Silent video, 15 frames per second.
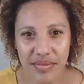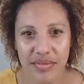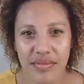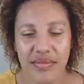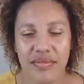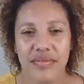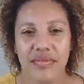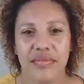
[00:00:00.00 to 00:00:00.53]

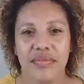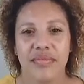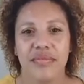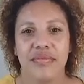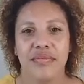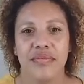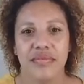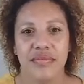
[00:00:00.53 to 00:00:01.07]

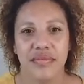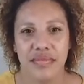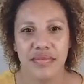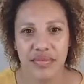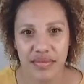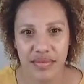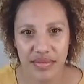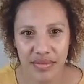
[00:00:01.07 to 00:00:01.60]

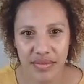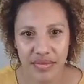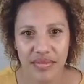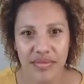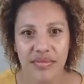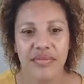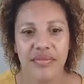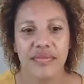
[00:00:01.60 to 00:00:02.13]

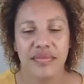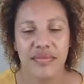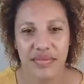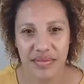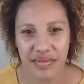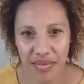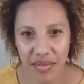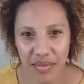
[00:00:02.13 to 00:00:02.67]

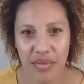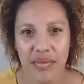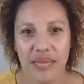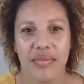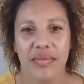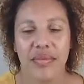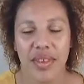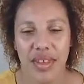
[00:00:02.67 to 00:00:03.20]

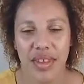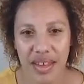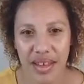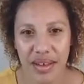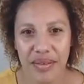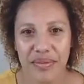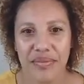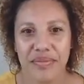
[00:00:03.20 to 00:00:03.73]

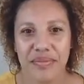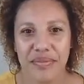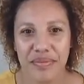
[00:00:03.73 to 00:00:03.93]
This person isn't speaking.